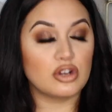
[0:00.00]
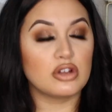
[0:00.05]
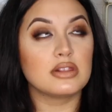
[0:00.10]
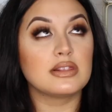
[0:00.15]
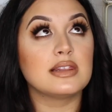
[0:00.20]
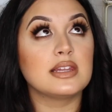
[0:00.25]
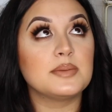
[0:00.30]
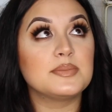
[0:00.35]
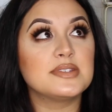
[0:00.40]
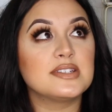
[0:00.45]
Her
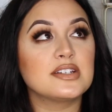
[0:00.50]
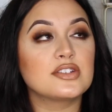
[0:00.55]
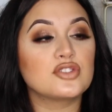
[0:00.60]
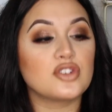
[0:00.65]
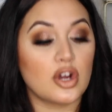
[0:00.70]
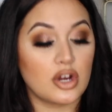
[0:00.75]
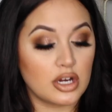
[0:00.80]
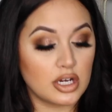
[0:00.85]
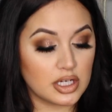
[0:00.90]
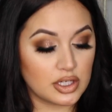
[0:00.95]

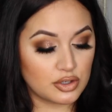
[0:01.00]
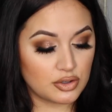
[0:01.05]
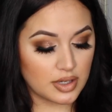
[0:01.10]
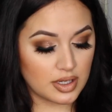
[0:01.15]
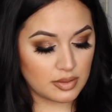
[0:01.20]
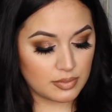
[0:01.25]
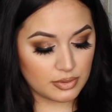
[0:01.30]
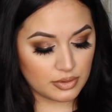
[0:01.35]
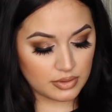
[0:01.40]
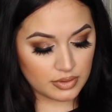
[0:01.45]
lipsticks are
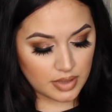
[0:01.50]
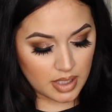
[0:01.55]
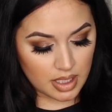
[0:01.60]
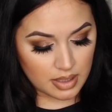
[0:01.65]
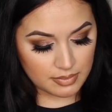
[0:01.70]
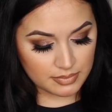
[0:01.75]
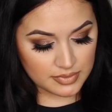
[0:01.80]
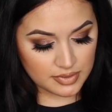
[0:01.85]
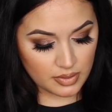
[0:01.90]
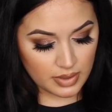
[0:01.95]
incredible.
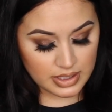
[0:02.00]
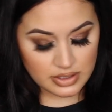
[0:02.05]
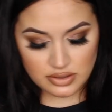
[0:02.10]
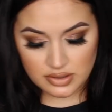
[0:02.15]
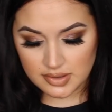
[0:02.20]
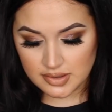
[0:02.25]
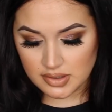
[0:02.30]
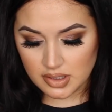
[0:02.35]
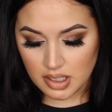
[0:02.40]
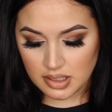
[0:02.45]
Um, so I
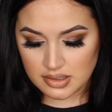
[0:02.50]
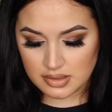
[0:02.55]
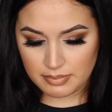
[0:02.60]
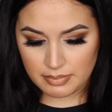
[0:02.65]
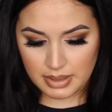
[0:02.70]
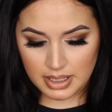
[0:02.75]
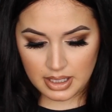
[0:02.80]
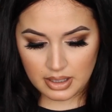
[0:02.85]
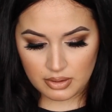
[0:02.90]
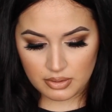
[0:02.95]
just talked
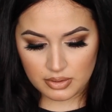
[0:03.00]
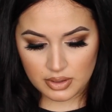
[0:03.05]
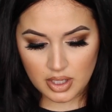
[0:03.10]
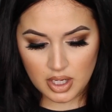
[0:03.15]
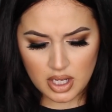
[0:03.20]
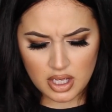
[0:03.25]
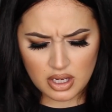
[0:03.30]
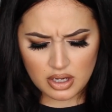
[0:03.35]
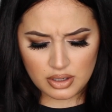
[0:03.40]
about